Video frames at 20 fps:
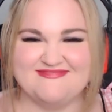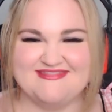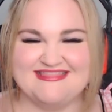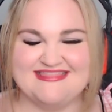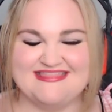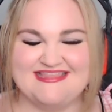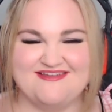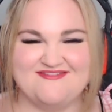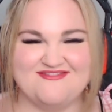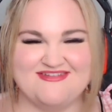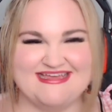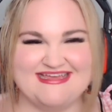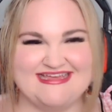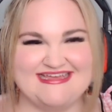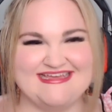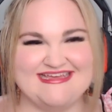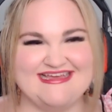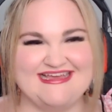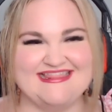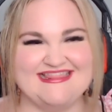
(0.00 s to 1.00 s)
Love
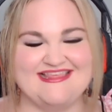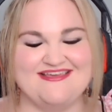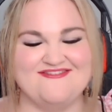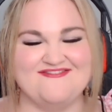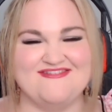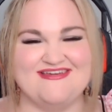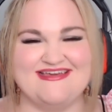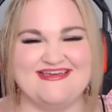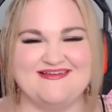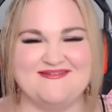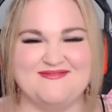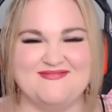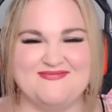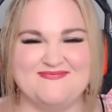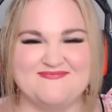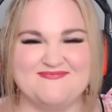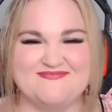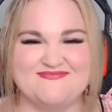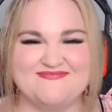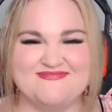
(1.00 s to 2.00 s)
it. I love it.
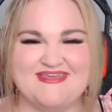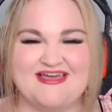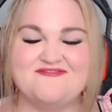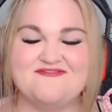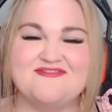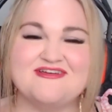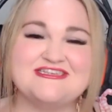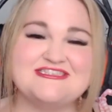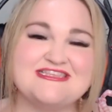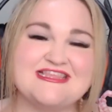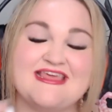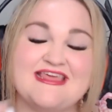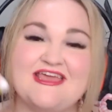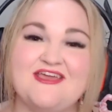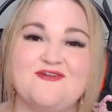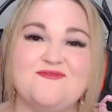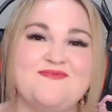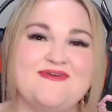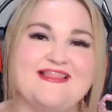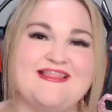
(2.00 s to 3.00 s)
I wish that they
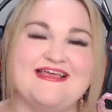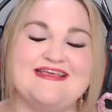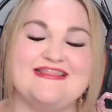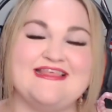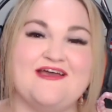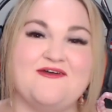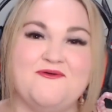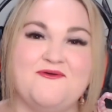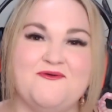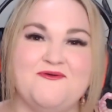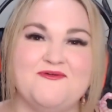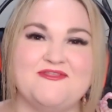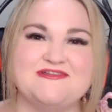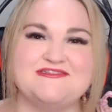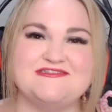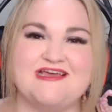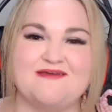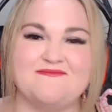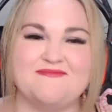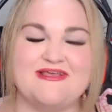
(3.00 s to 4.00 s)
could be like that all the
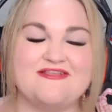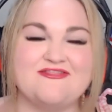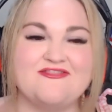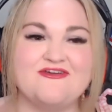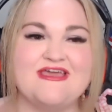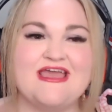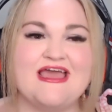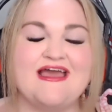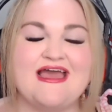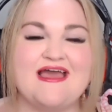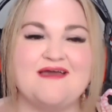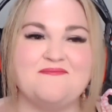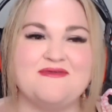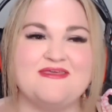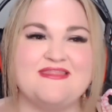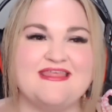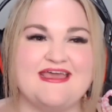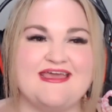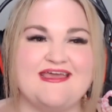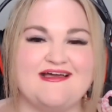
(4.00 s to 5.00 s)
time. Like, look how happy
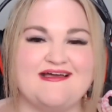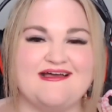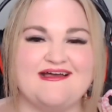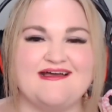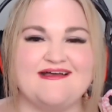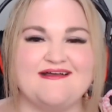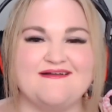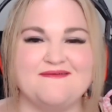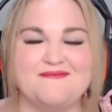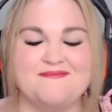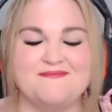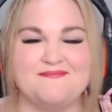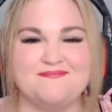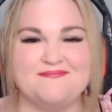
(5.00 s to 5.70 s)
they are.